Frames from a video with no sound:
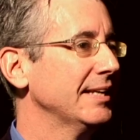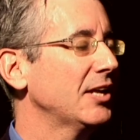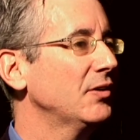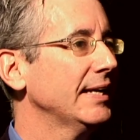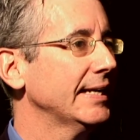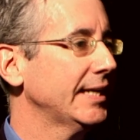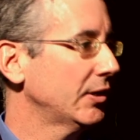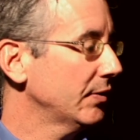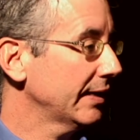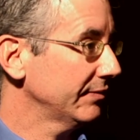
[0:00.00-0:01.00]
on the other hand,
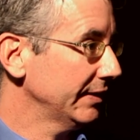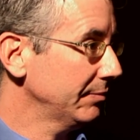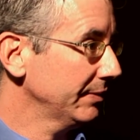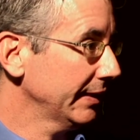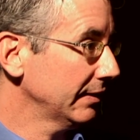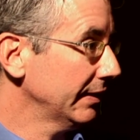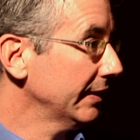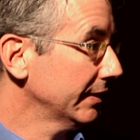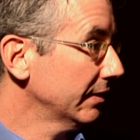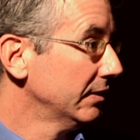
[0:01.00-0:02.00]
here you have the EPA
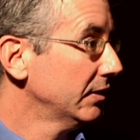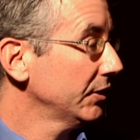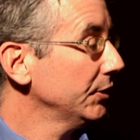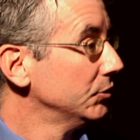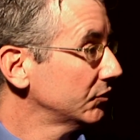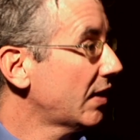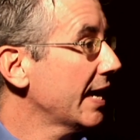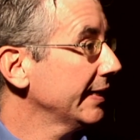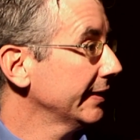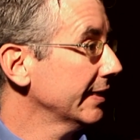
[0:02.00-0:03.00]
leading a huge
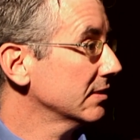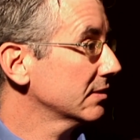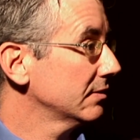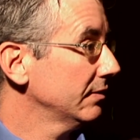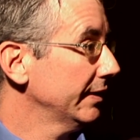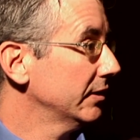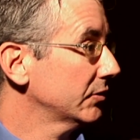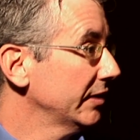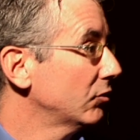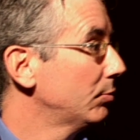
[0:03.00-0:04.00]
fine against the industry